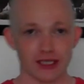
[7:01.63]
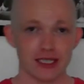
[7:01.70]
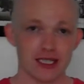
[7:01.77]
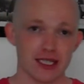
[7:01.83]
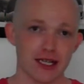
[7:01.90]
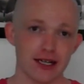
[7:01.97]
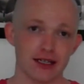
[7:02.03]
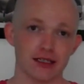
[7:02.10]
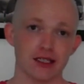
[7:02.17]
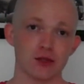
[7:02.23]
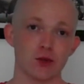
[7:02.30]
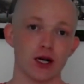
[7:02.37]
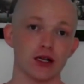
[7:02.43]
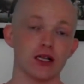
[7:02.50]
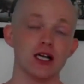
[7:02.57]
in this cycle as
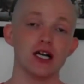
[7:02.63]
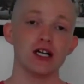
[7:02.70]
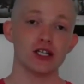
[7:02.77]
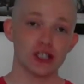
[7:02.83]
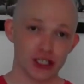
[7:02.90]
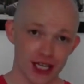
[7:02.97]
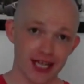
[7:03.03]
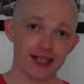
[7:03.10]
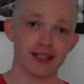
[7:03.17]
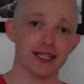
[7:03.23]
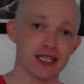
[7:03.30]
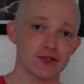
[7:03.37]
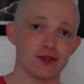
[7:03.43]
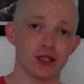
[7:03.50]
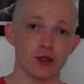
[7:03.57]
well, share
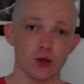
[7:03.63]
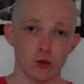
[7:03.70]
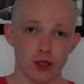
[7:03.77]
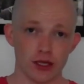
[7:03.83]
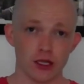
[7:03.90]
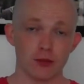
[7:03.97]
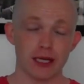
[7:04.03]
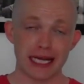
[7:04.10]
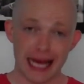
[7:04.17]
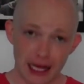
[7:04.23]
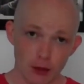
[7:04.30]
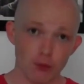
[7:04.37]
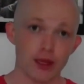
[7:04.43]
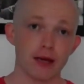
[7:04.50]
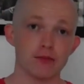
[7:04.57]
today's video with them and
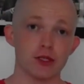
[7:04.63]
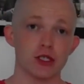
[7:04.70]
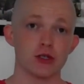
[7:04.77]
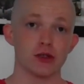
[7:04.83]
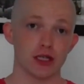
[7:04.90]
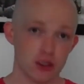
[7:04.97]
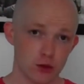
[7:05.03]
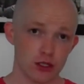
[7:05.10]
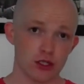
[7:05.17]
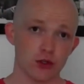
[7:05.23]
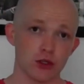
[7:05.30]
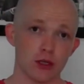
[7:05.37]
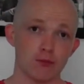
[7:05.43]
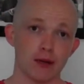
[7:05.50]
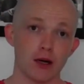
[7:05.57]
help them too. That's what it's
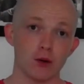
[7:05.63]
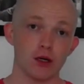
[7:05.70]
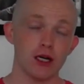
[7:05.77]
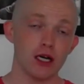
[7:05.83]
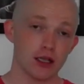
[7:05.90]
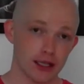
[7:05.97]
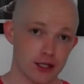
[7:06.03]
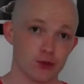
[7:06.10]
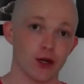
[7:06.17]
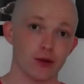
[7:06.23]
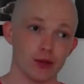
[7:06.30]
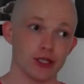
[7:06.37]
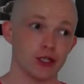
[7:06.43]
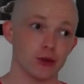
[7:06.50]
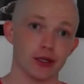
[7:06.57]
all about. That's why
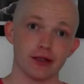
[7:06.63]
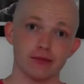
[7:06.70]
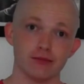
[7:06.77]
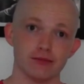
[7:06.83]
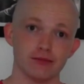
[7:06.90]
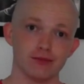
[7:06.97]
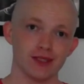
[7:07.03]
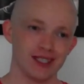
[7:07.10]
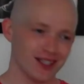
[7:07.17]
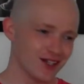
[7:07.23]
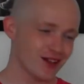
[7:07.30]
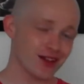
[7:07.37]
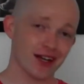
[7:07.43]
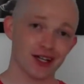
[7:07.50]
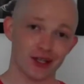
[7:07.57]
we do it.
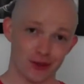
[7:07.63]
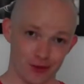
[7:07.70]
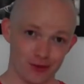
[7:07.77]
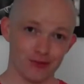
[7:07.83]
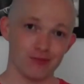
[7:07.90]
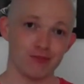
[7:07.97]
Thank you.